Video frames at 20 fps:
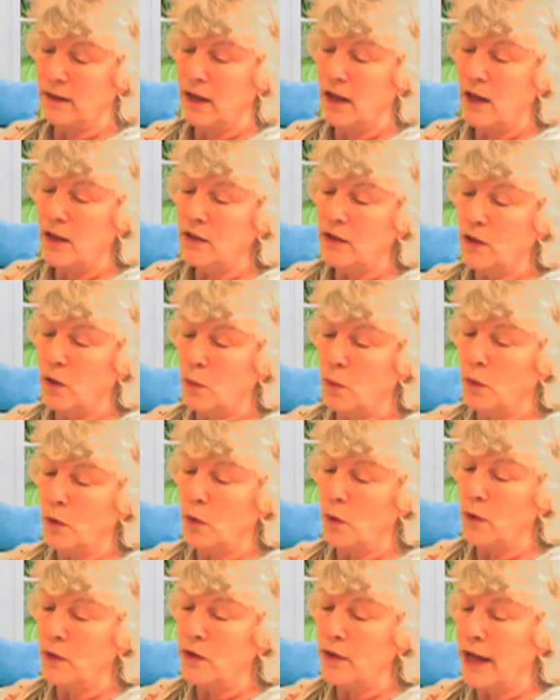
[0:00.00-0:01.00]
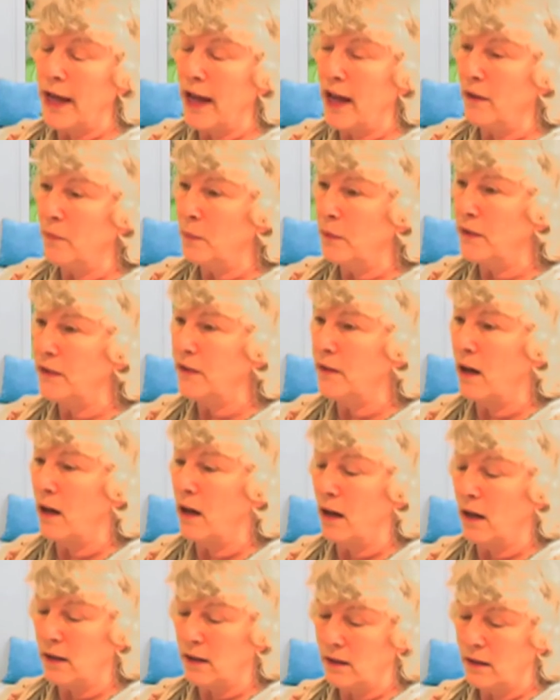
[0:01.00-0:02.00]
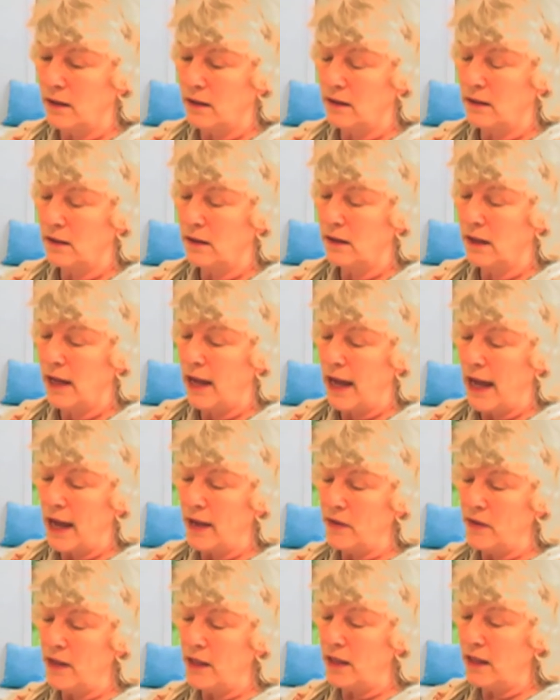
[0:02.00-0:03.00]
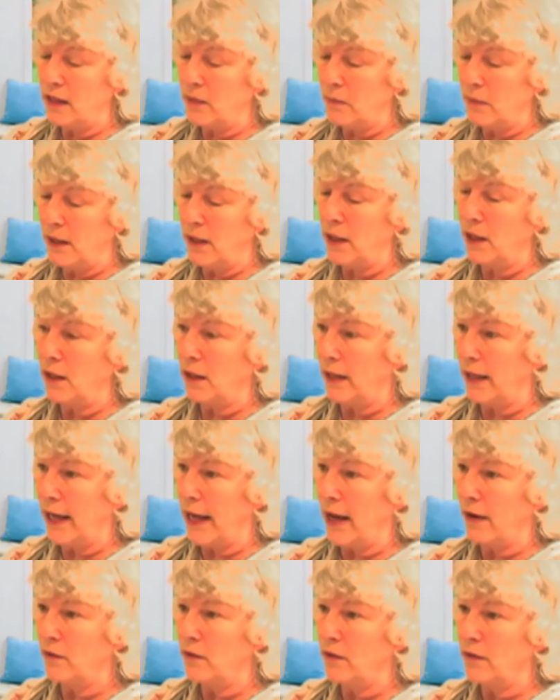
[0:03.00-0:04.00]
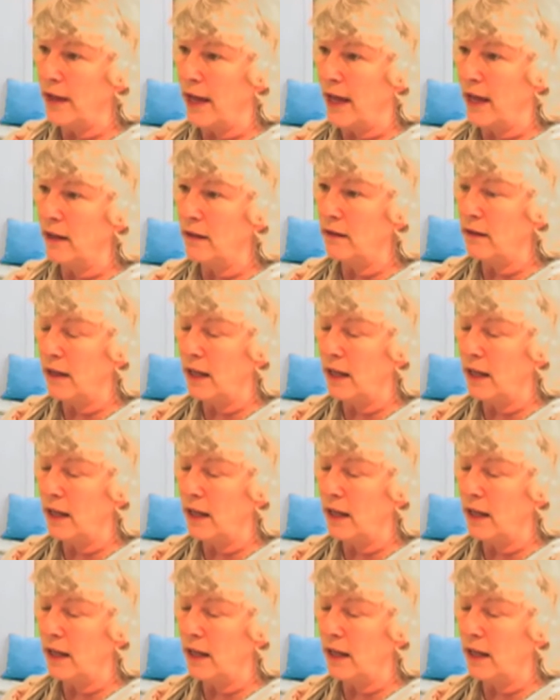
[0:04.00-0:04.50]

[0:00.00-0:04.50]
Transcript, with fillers: So we're going to have Pesach, and then immediately after that